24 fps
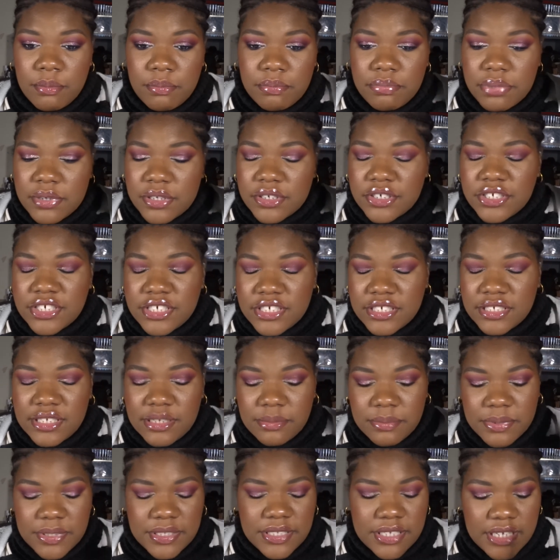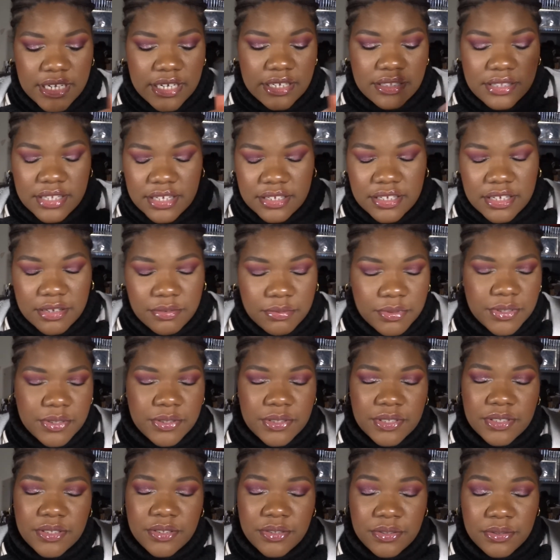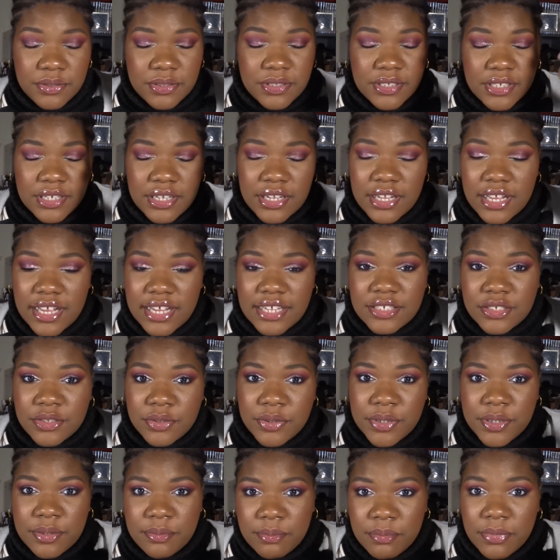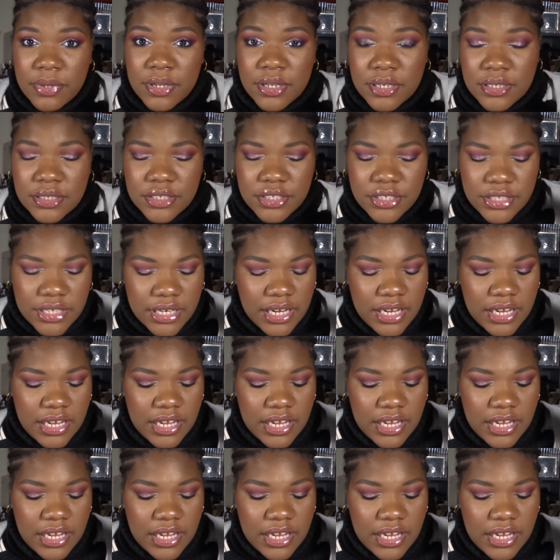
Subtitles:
blushes lipstick that I was using as cream blush,